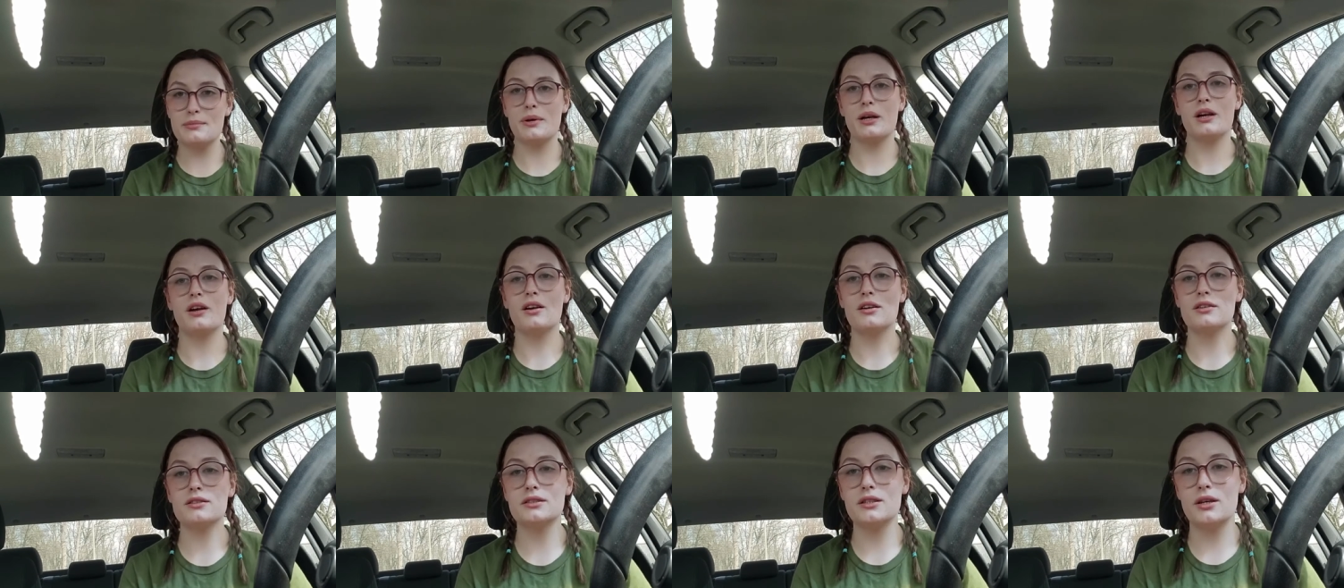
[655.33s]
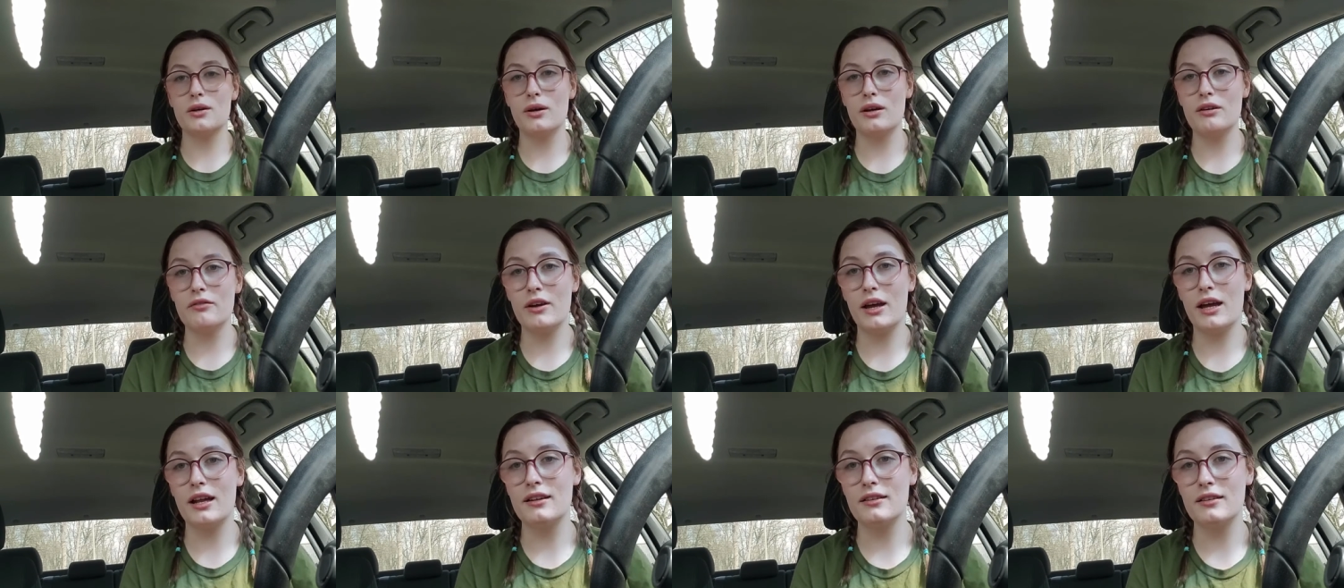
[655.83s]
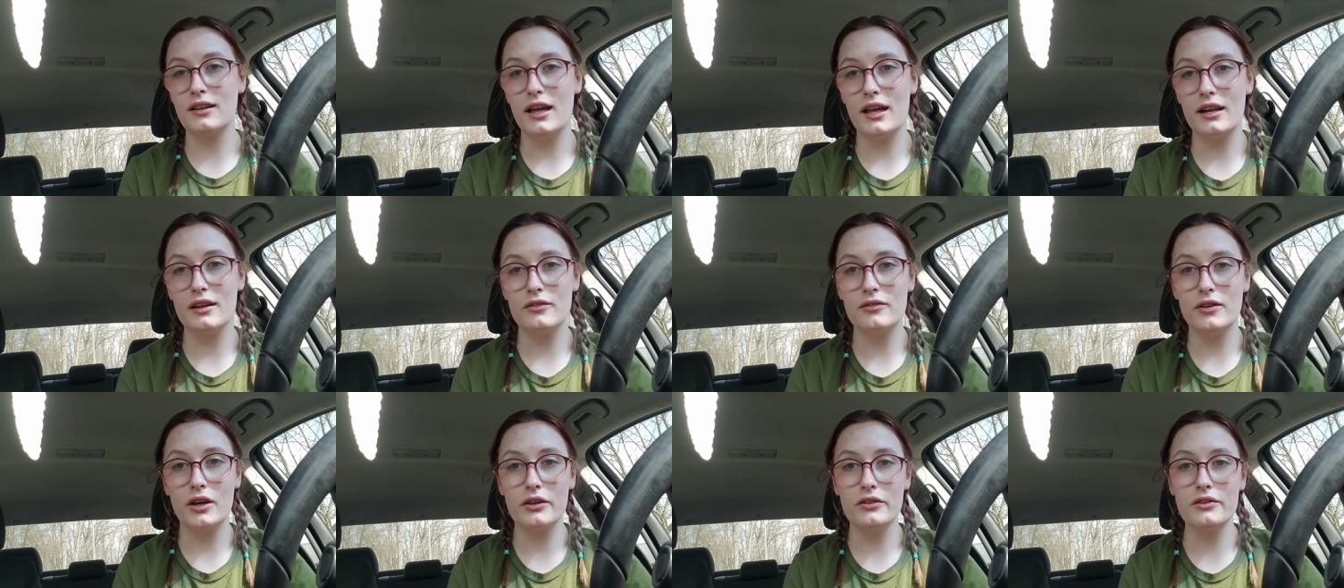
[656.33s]
but also I've had a lot
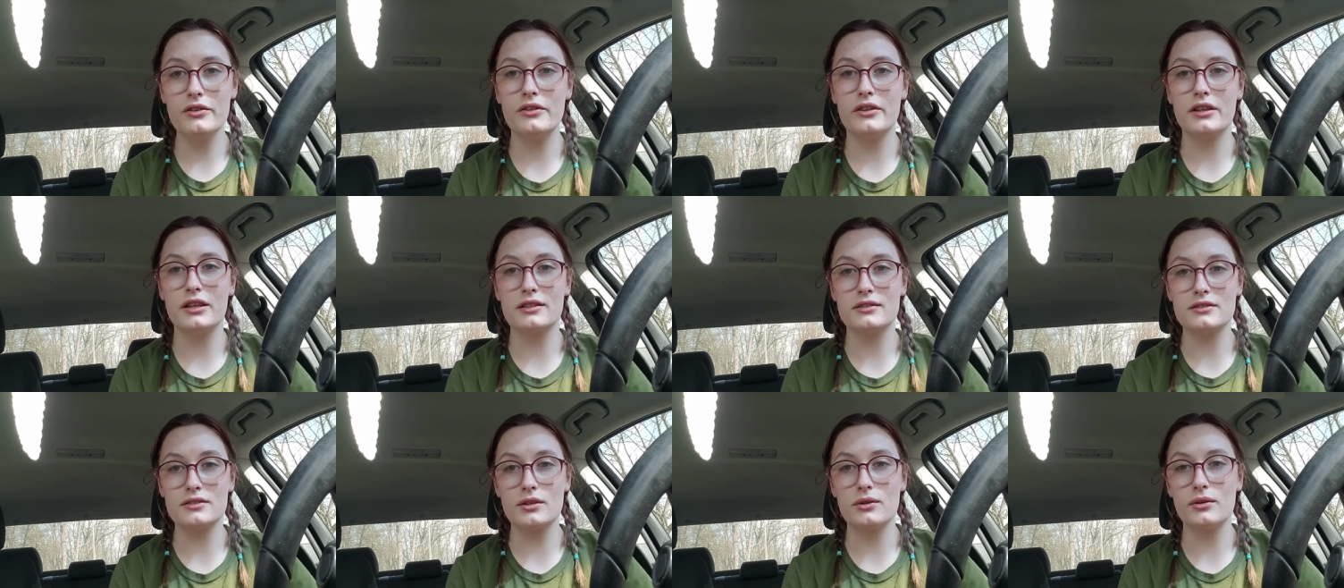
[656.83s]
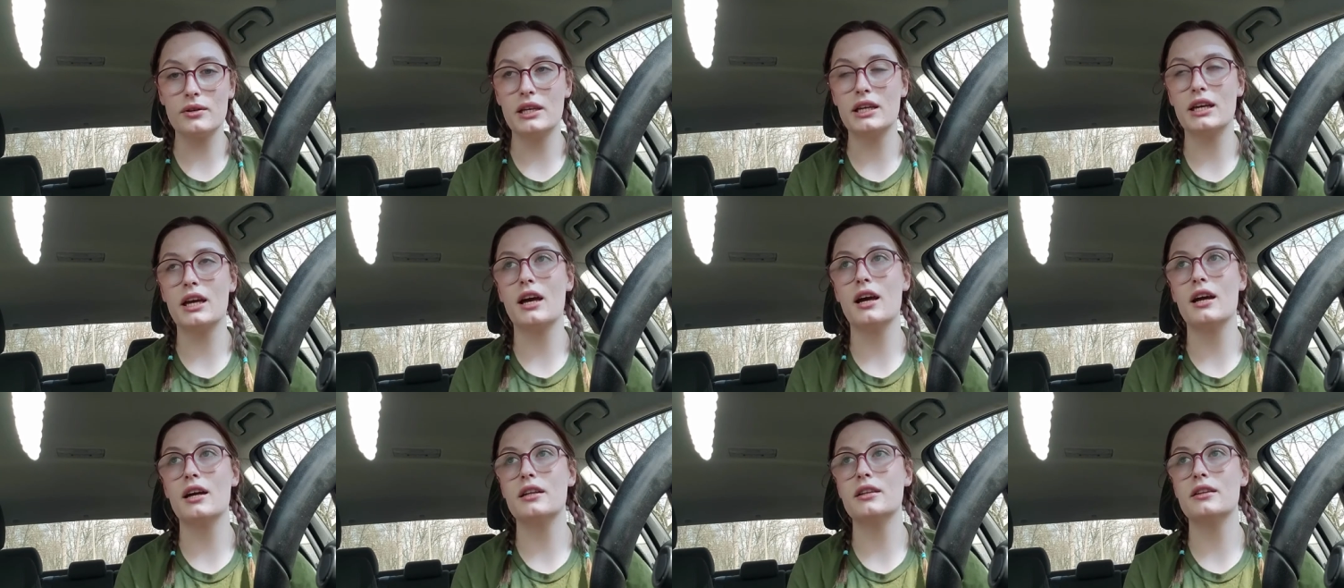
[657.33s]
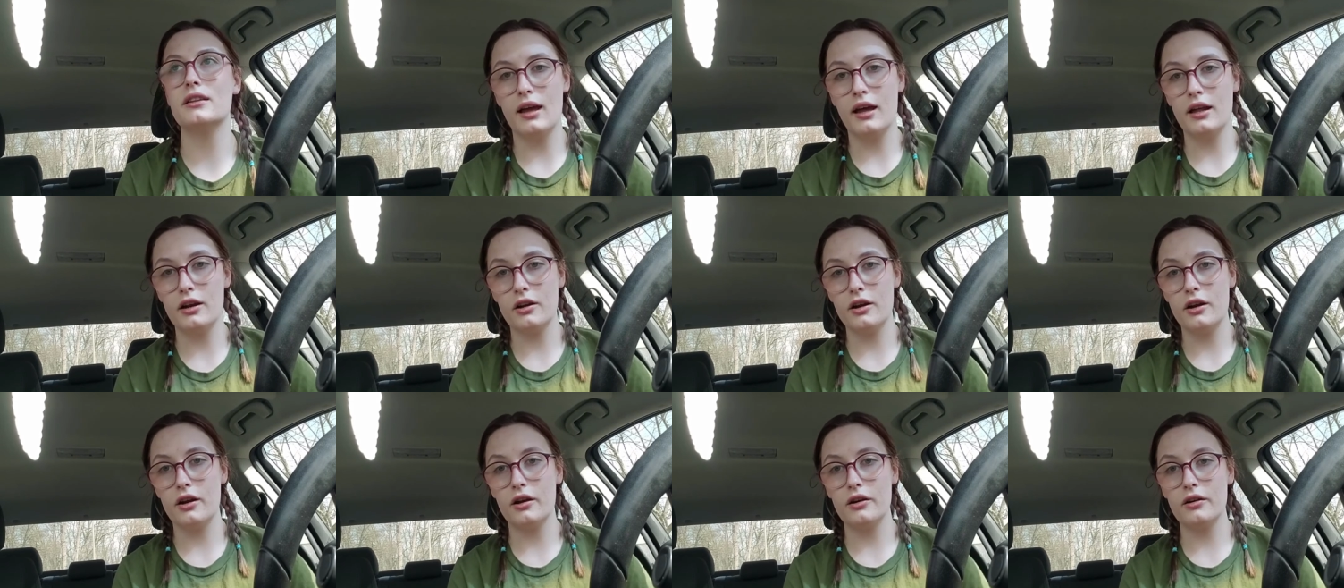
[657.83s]
of other things going on
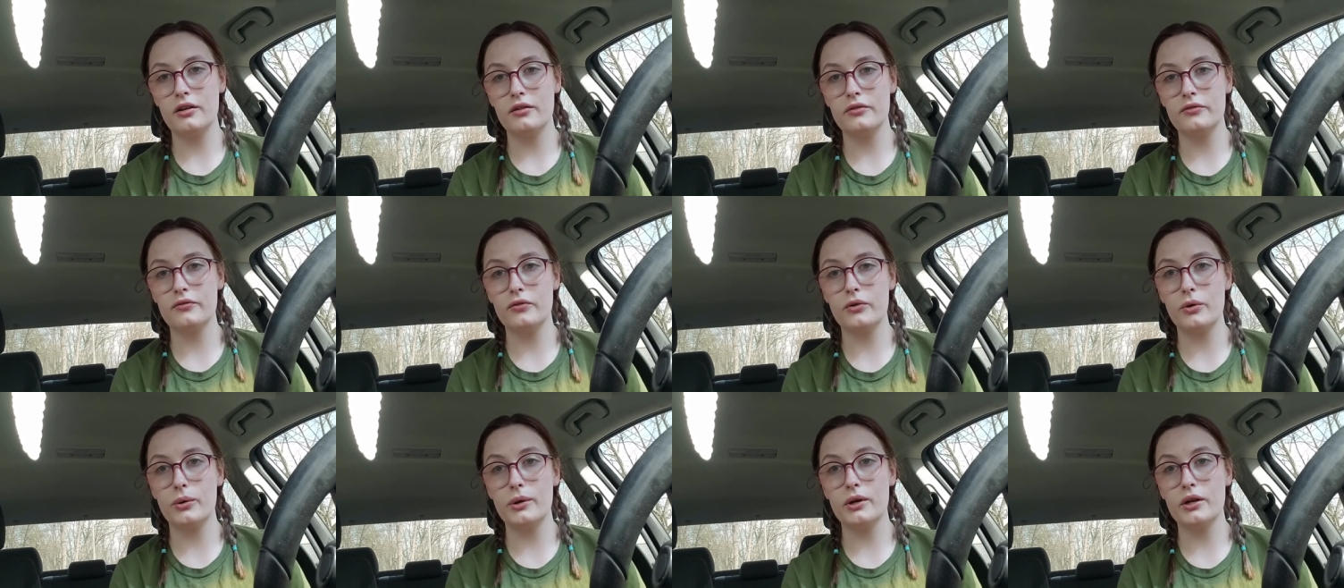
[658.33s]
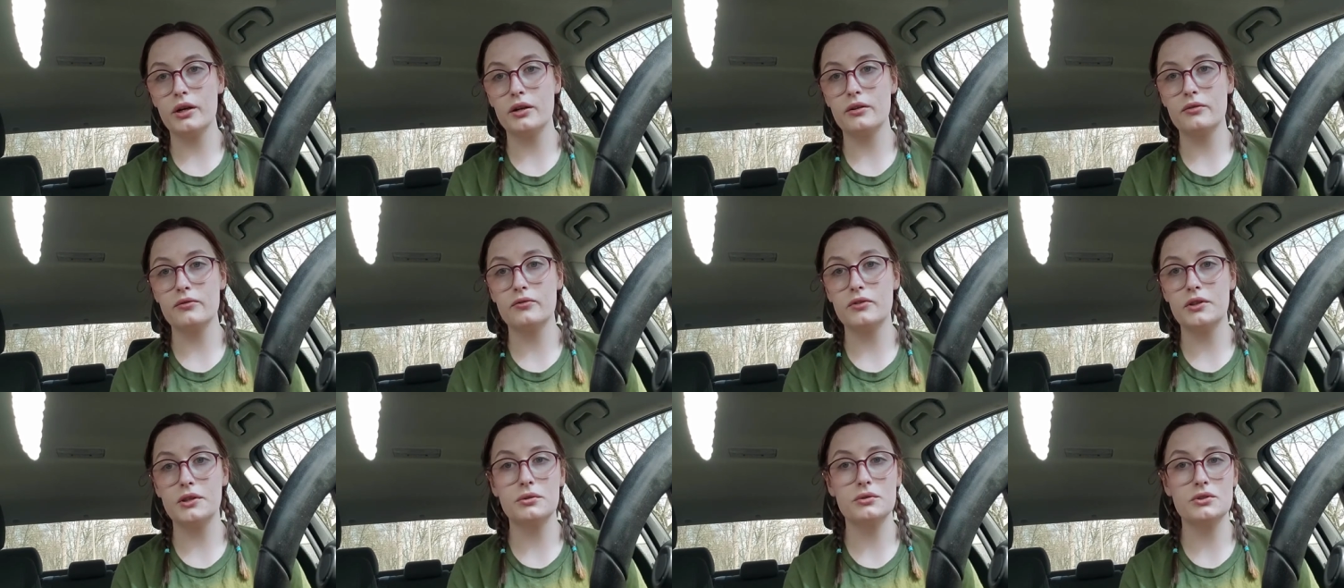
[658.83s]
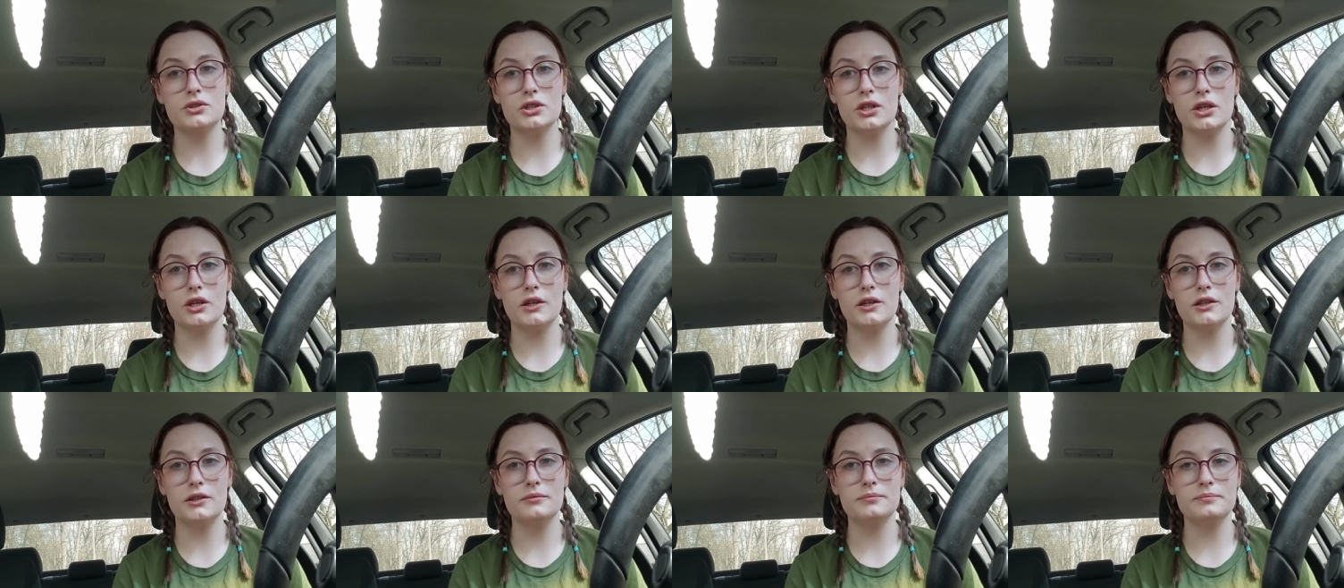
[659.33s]
that are for
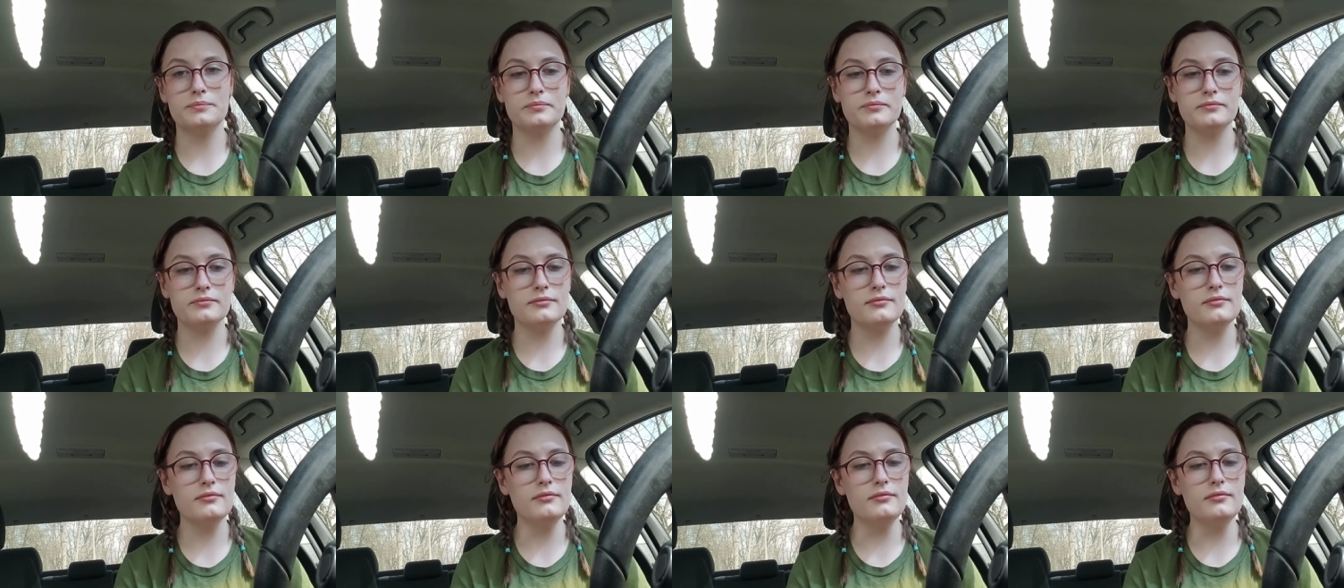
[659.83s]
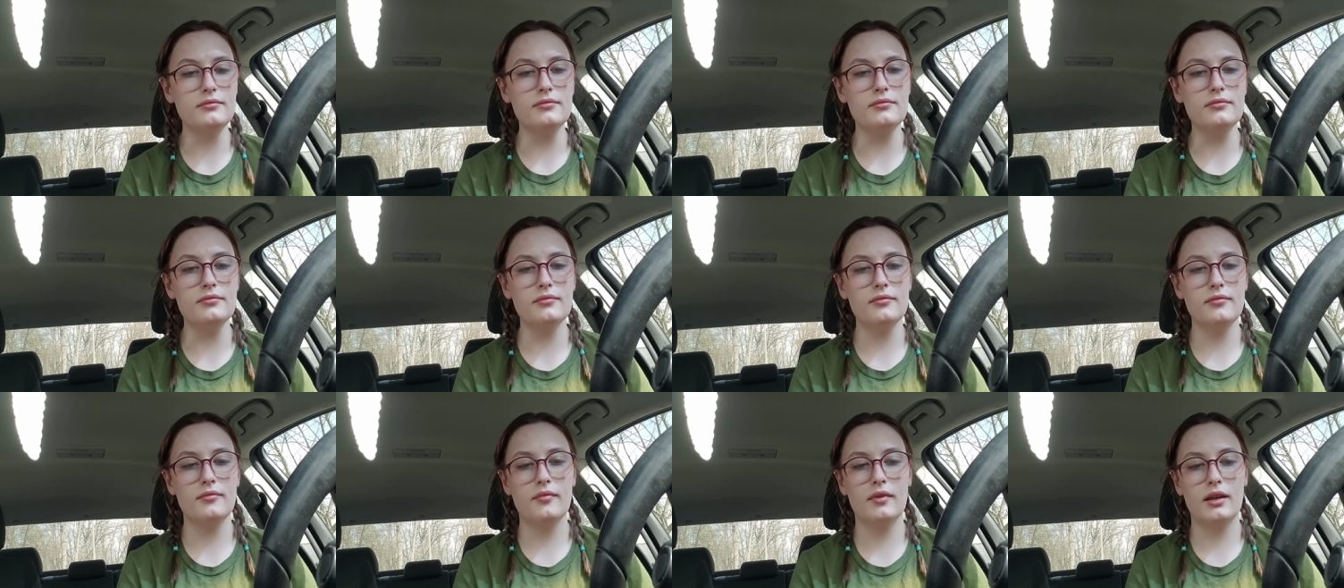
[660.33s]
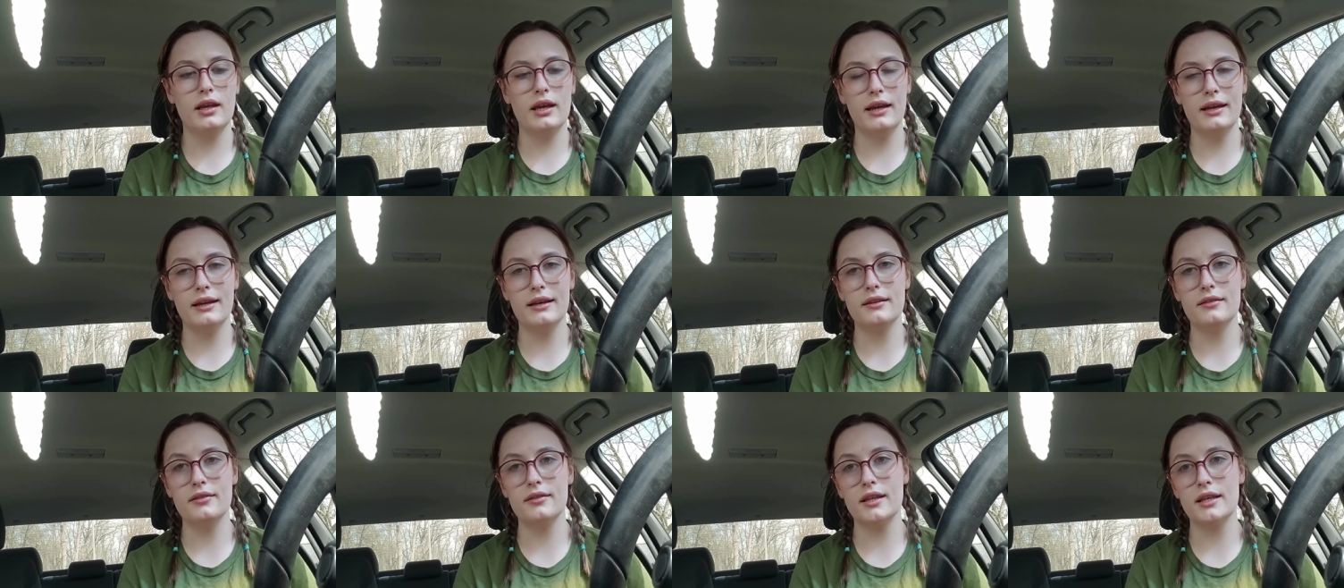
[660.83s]
future
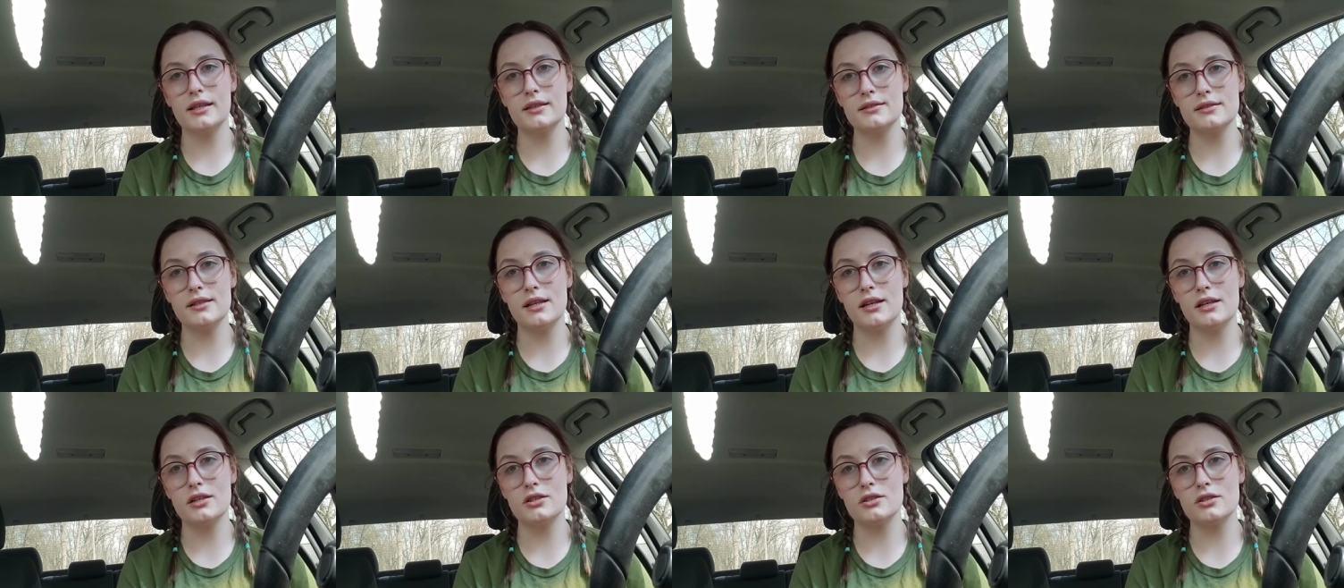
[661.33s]
and things that I